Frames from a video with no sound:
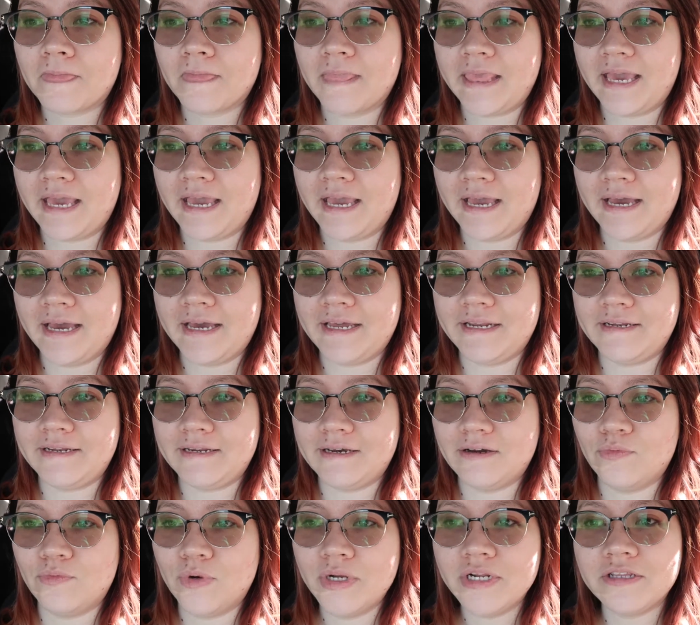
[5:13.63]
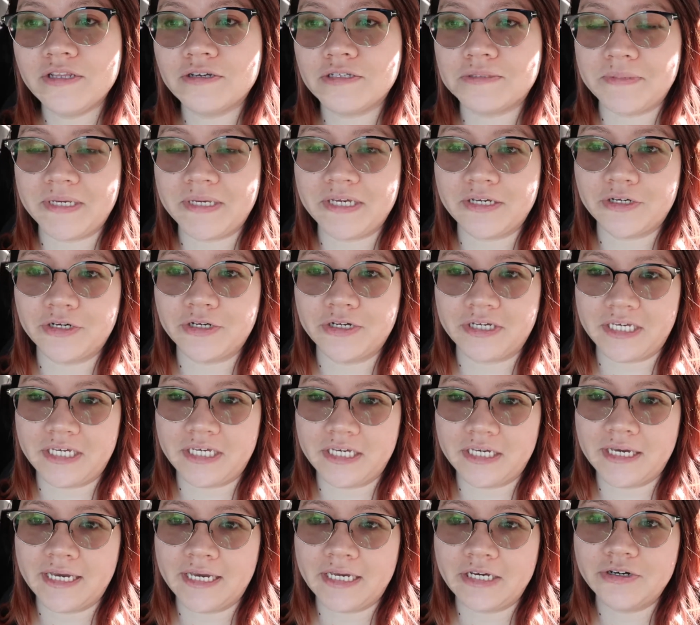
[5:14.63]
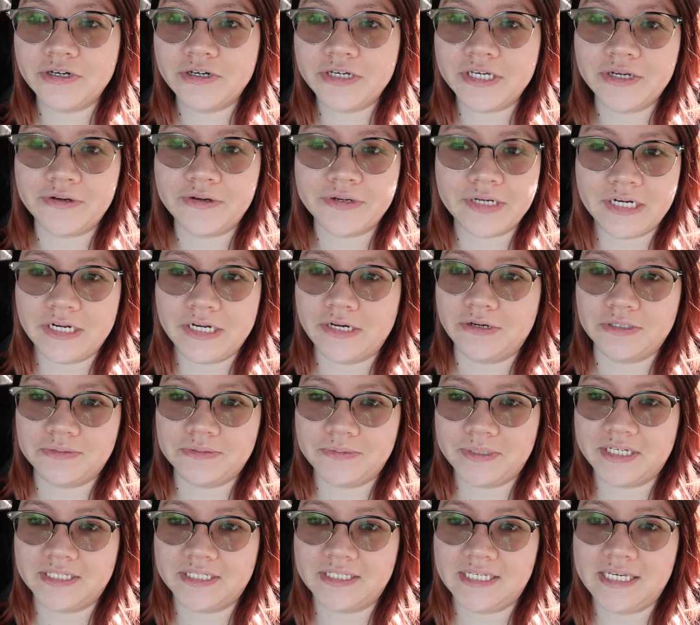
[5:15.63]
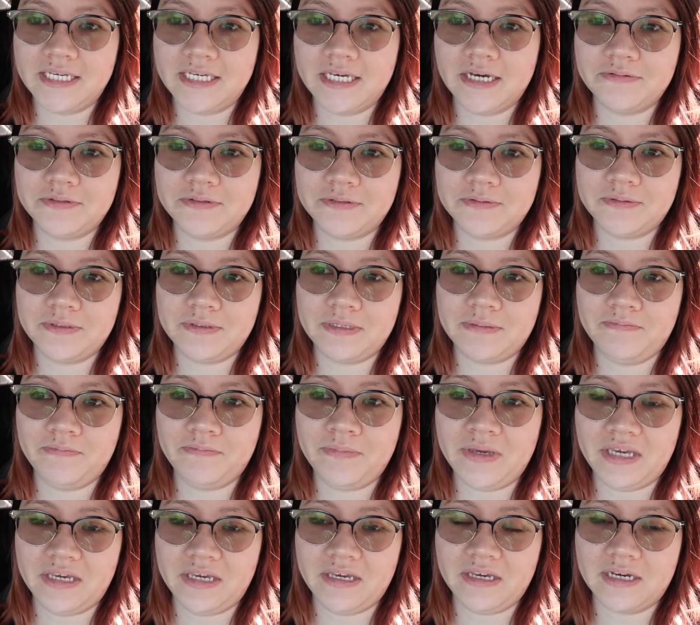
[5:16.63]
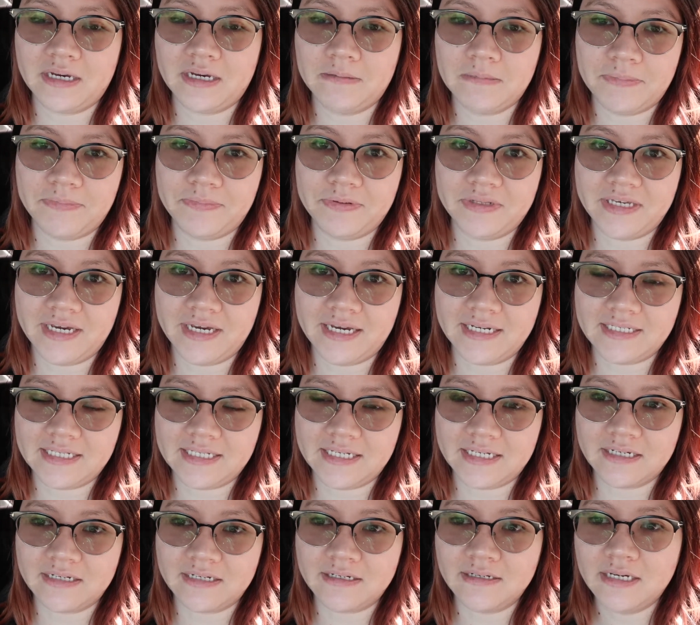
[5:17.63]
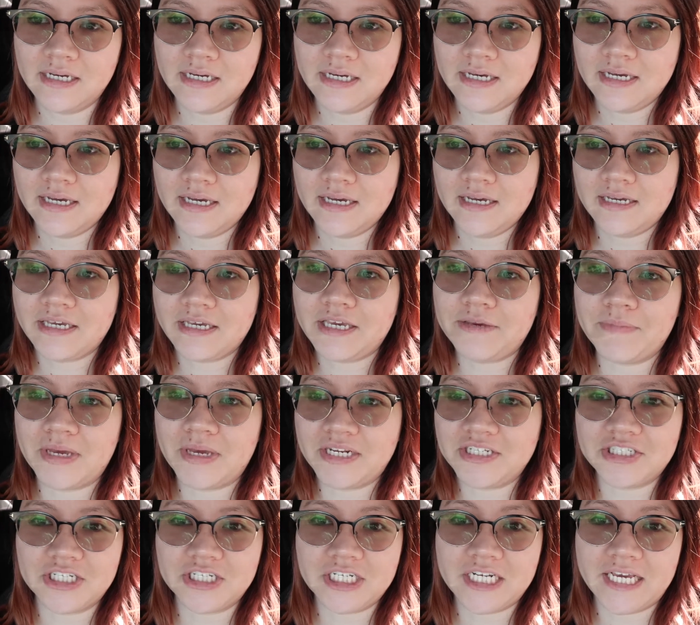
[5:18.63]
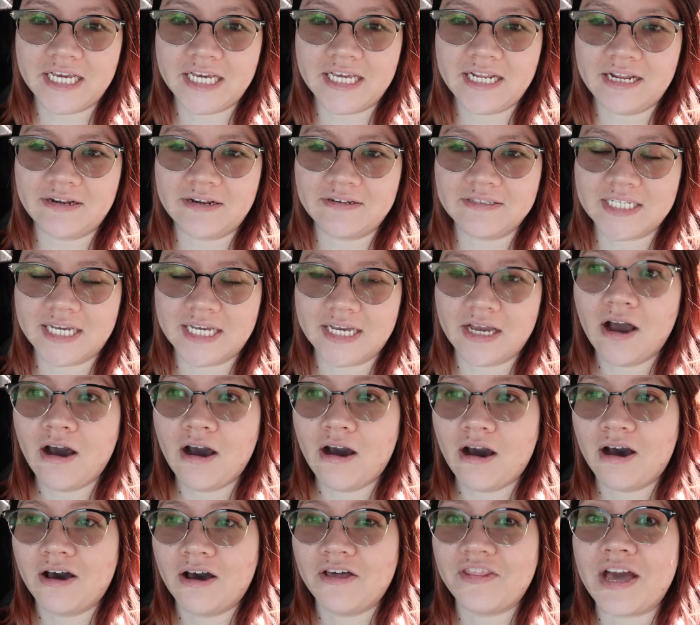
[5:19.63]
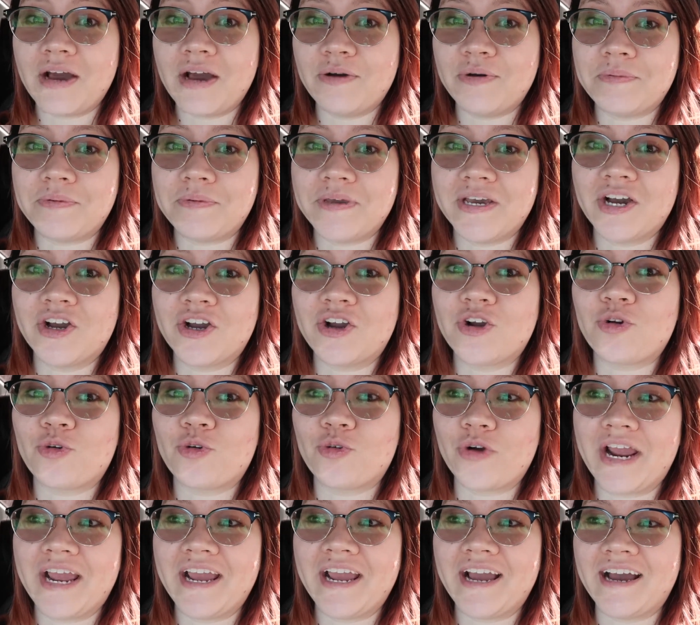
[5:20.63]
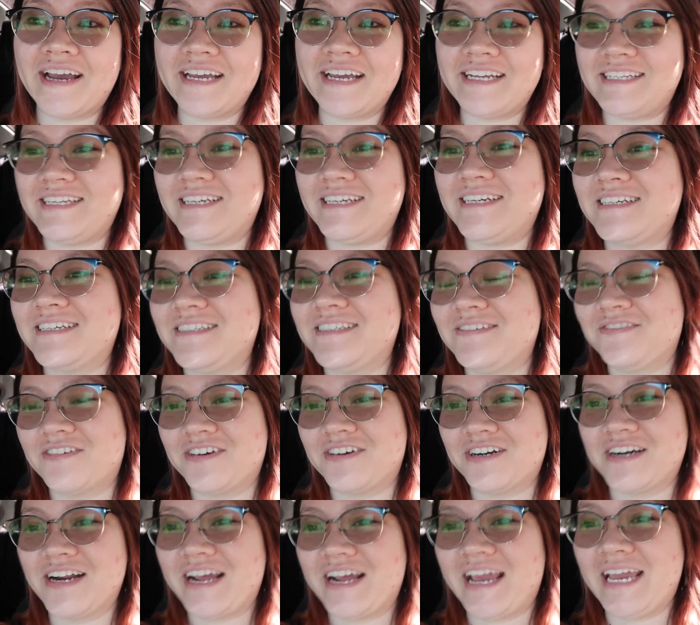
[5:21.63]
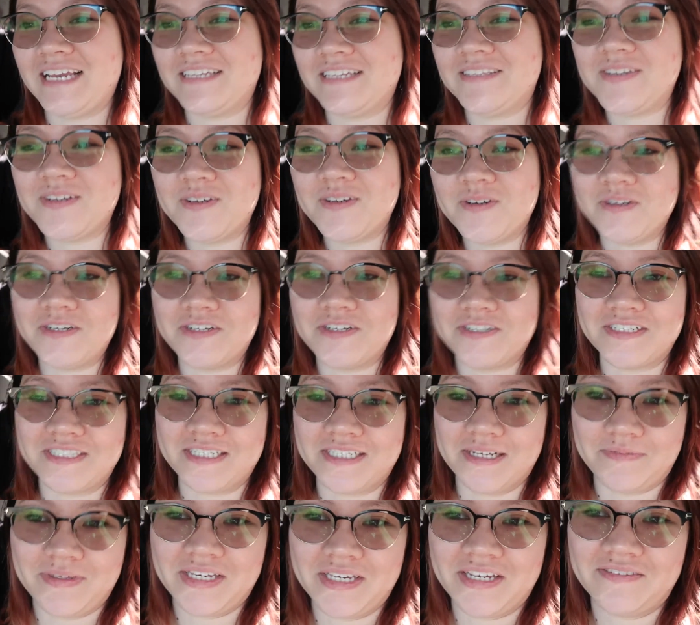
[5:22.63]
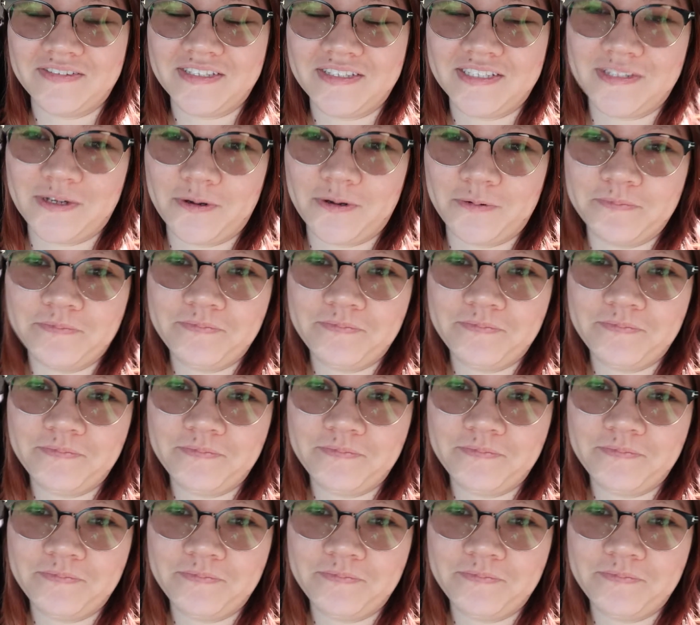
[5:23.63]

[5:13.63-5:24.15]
and one of those being Cookie. And Cookie already knows because he helped me come up with the idea he mentioned it and I was like, oh, that would be a great idea for a two-year sub gift. So,